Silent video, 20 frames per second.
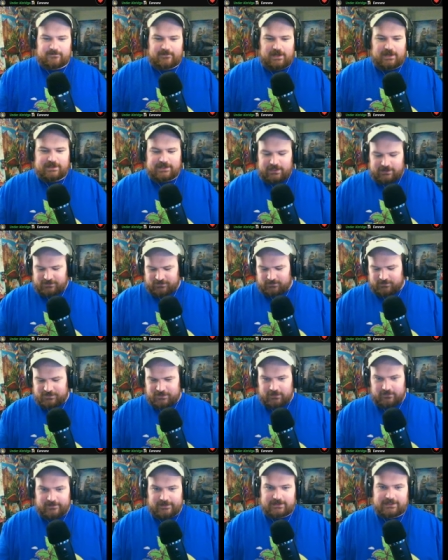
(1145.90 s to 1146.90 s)
fine, Kenshi, I'm
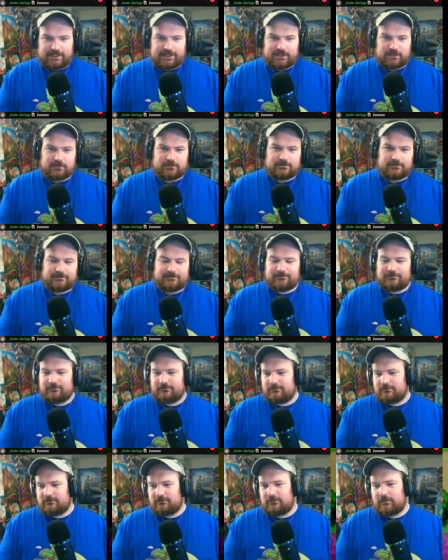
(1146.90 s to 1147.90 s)
sure of it. Thank you.
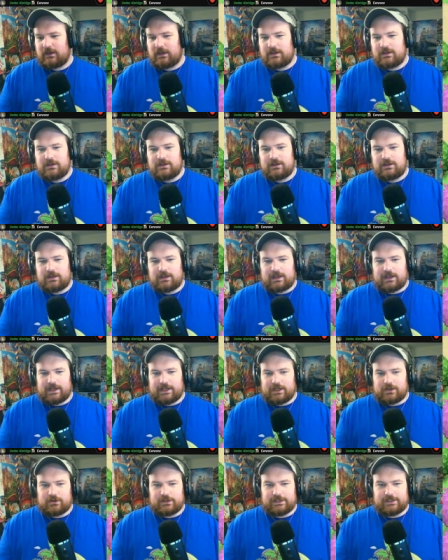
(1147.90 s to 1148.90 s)
I
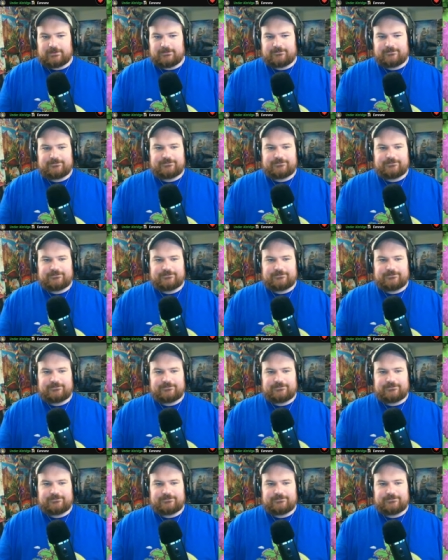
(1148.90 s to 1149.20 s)
agree.